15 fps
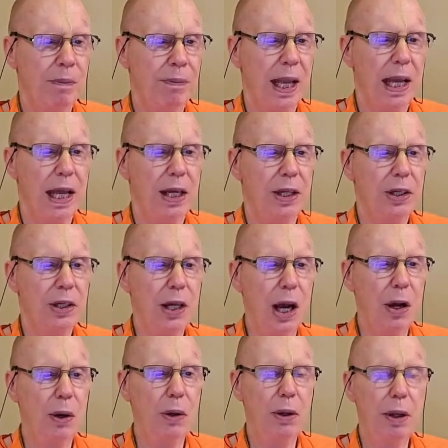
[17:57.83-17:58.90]

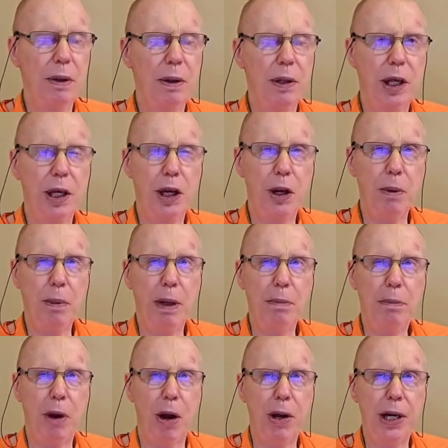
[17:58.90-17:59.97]
So that the human
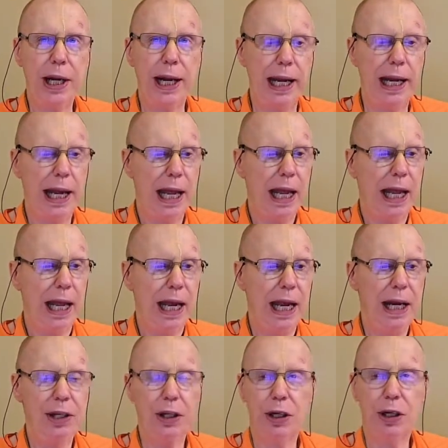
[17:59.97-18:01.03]
body
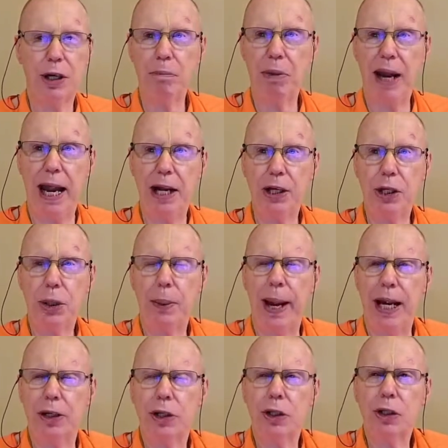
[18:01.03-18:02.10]
is compared to a
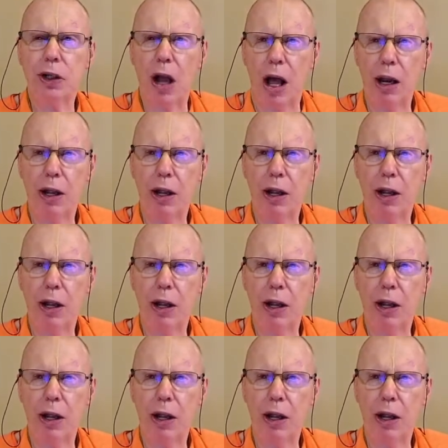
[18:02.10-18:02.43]
solid